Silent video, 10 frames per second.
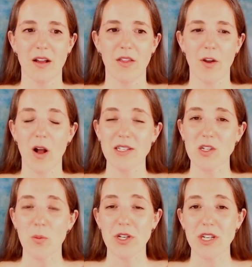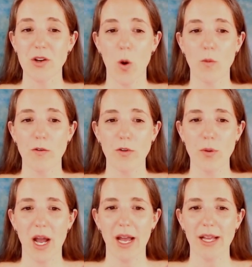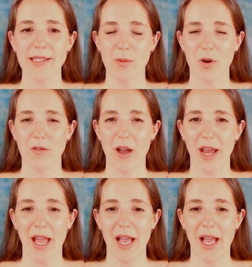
There are also printed overview guides that provide a